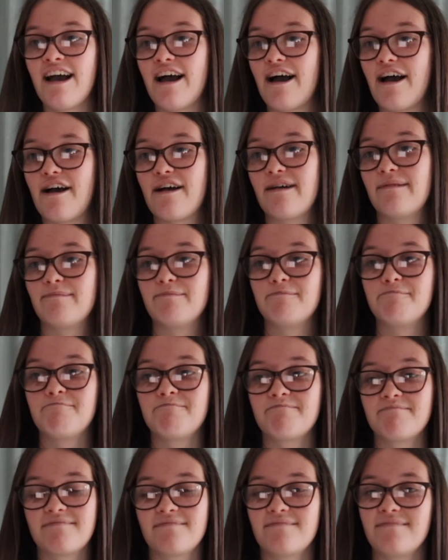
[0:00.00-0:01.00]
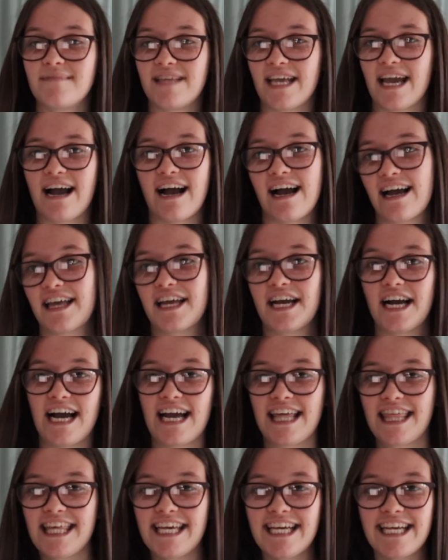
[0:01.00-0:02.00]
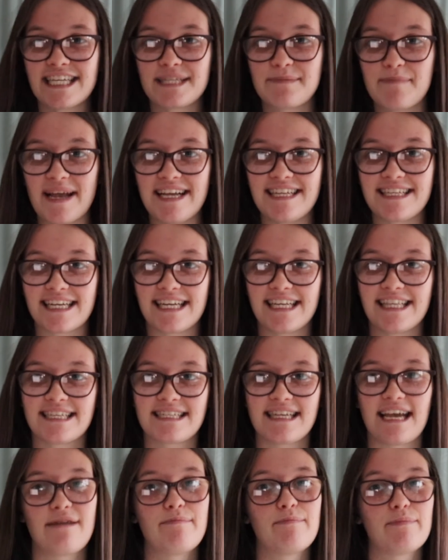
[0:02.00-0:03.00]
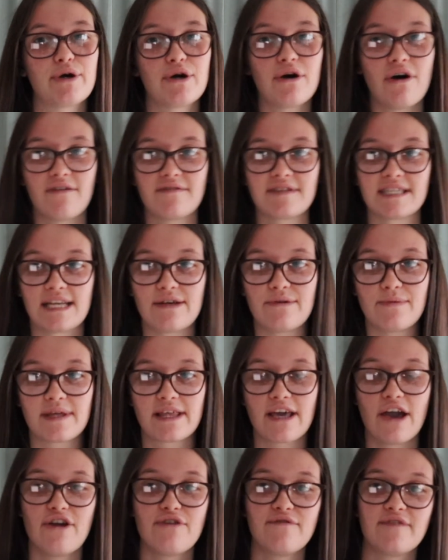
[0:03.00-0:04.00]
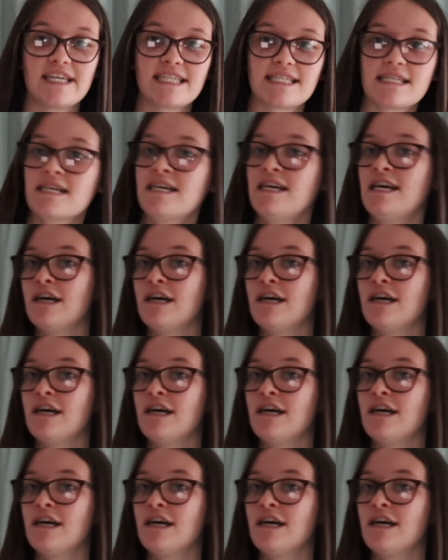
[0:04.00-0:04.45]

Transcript: um, yeah I, I think it's basically the same but obviously with COVID